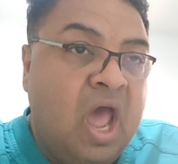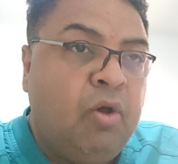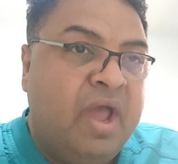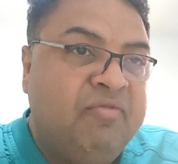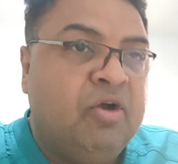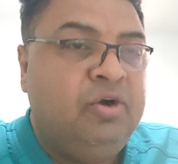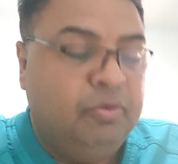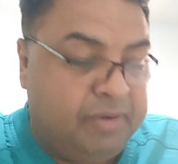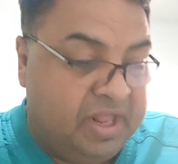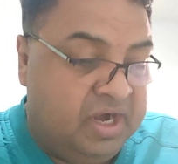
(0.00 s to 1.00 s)
I want to
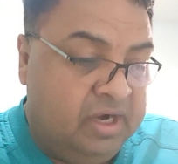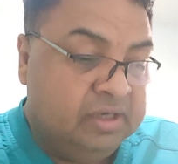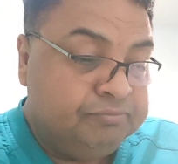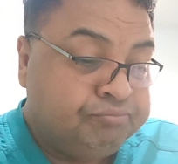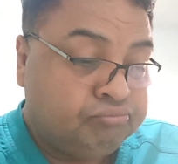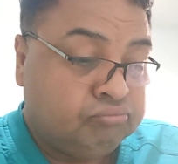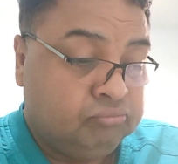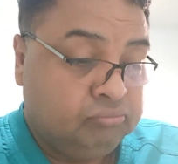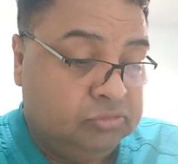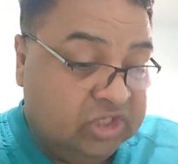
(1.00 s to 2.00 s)
present
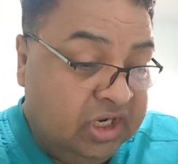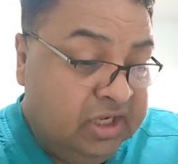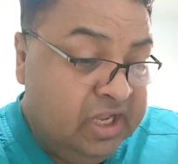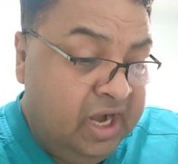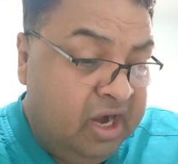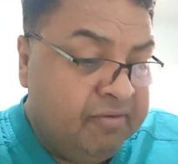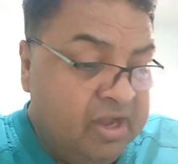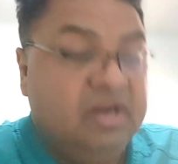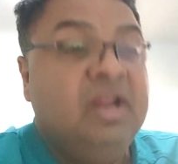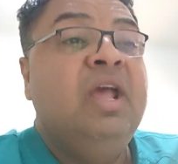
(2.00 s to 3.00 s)
grade
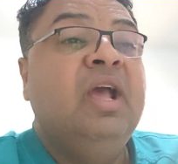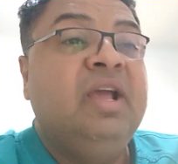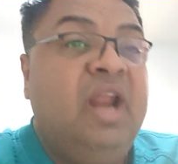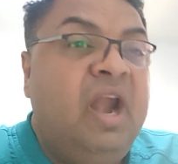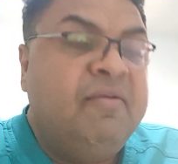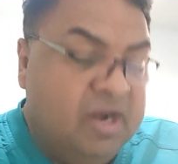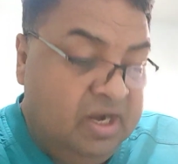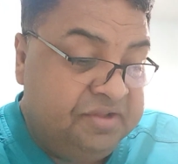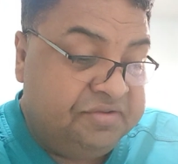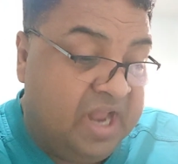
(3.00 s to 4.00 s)
1. Grade 1
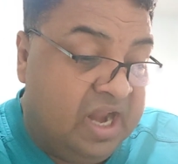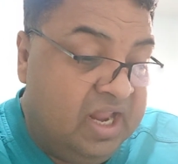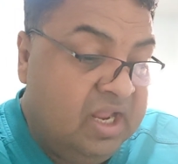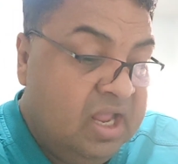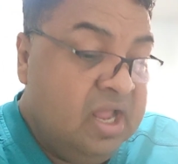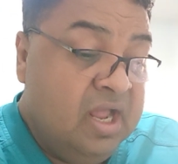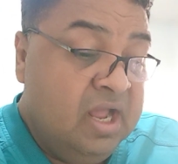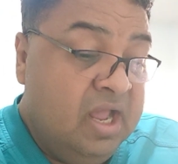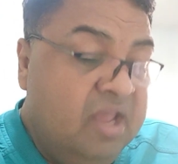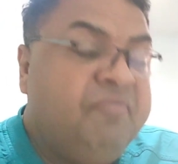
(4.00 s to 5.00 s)
is telling
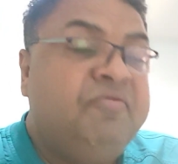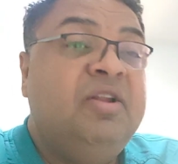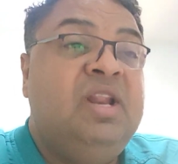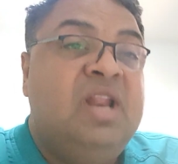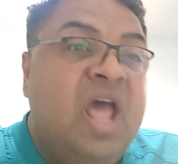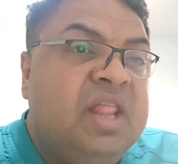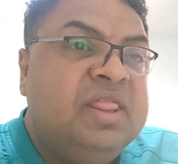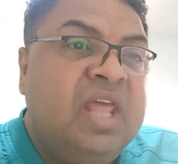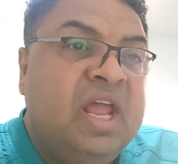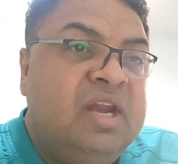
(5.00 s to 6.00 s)
if less
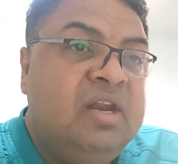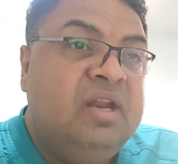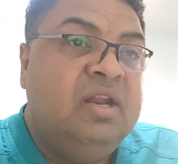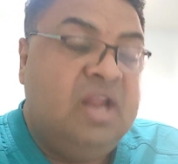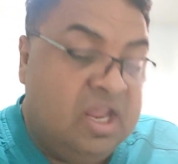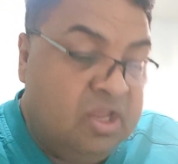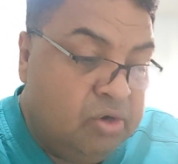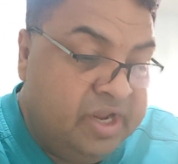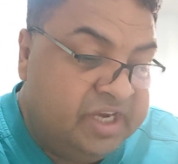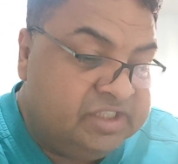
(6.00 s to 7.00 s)
than
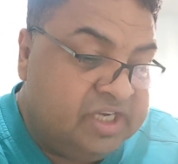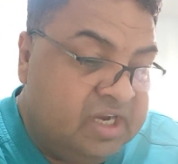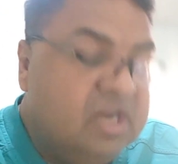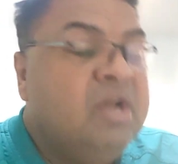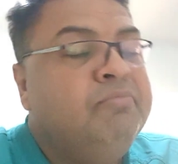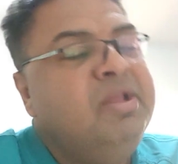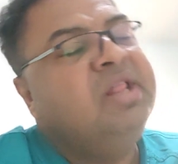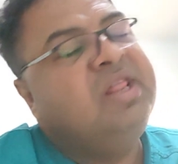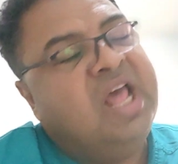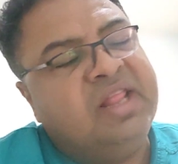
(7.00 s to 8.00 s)
angulation, means
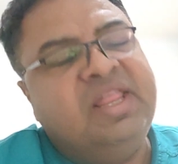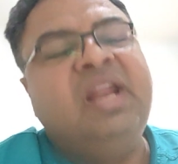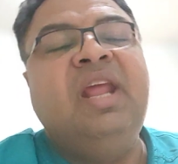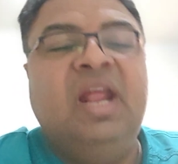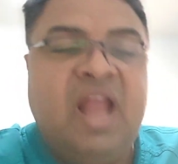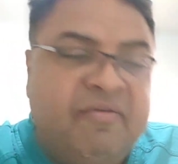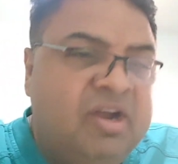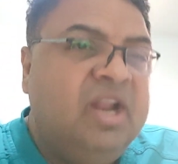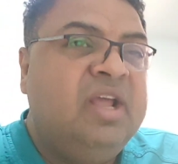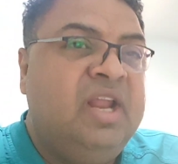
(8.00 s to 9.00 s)
less than
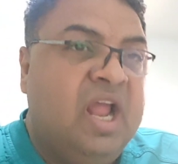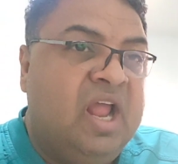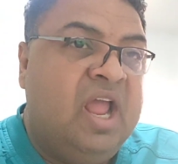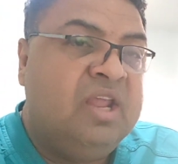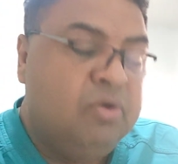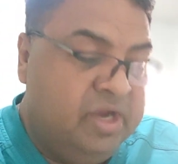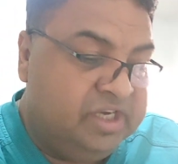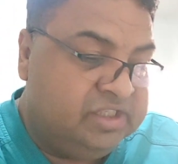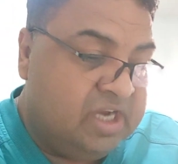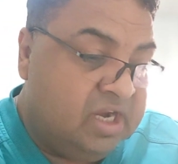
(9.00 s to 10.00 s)
11 degree
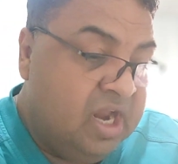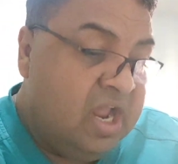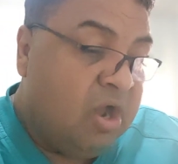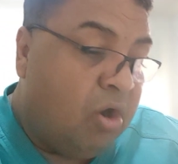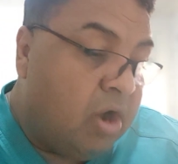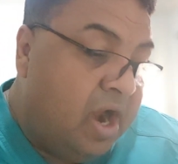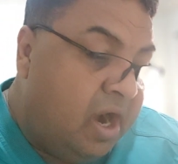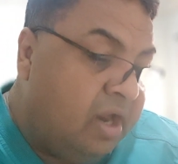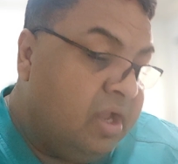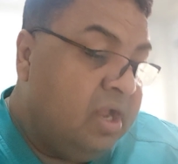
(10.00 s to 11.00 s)
angulation
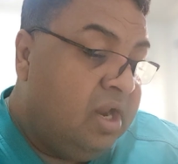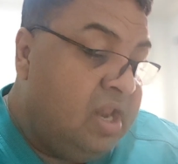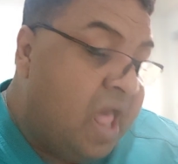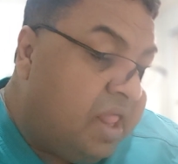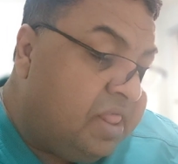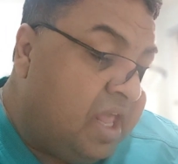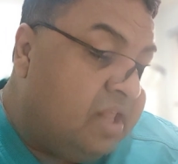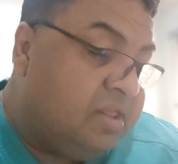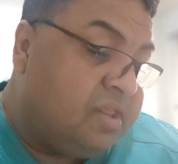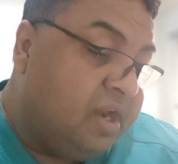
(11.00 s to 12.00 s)
and less
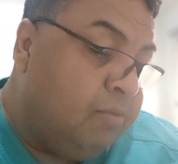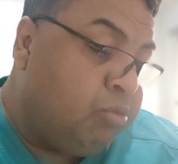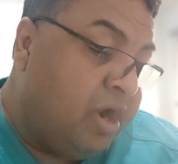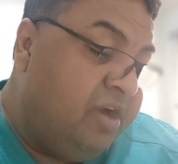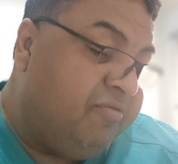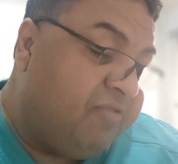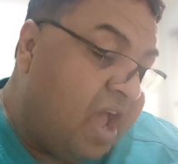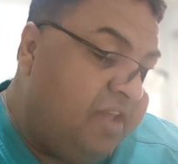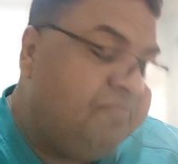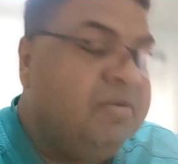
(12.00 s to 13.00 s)
than
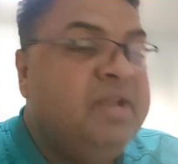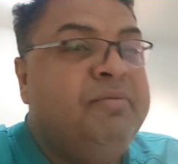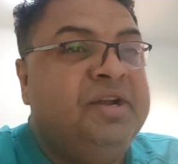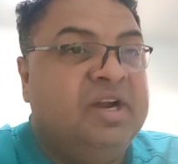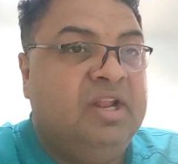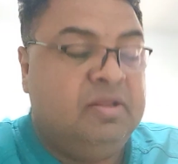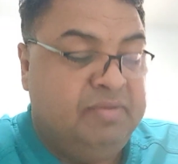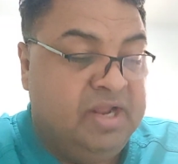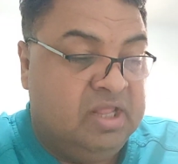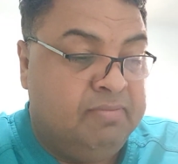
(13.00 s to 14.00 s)
3.5 millimeter
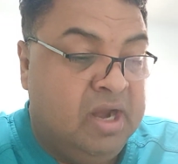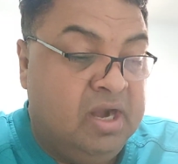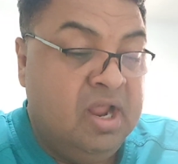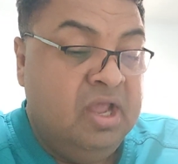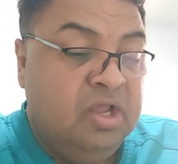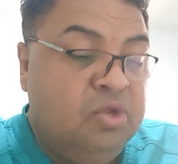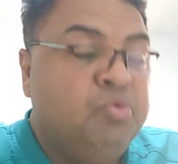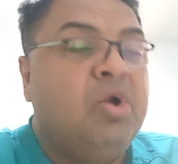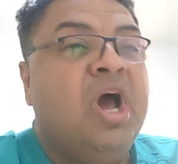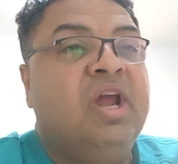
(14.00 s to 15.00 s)
displacement,
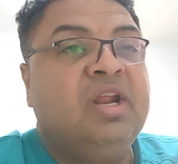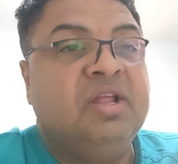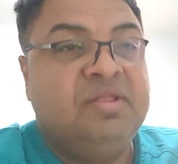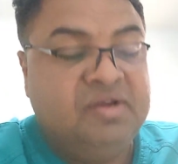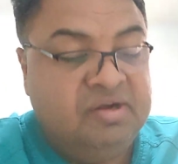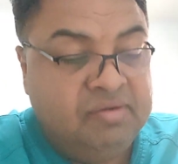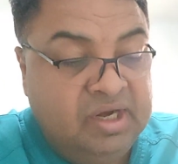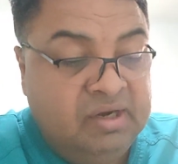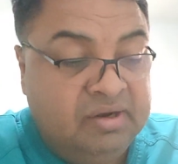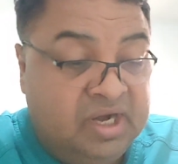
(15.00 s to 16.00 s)
you are
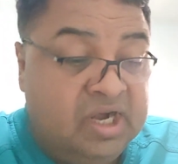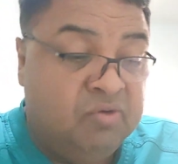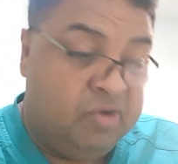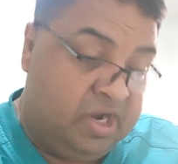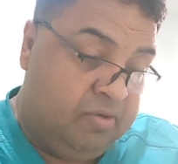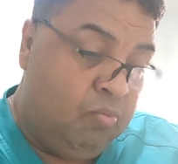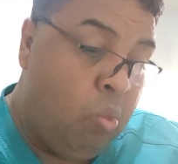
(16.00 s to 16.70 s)
considering grade 1.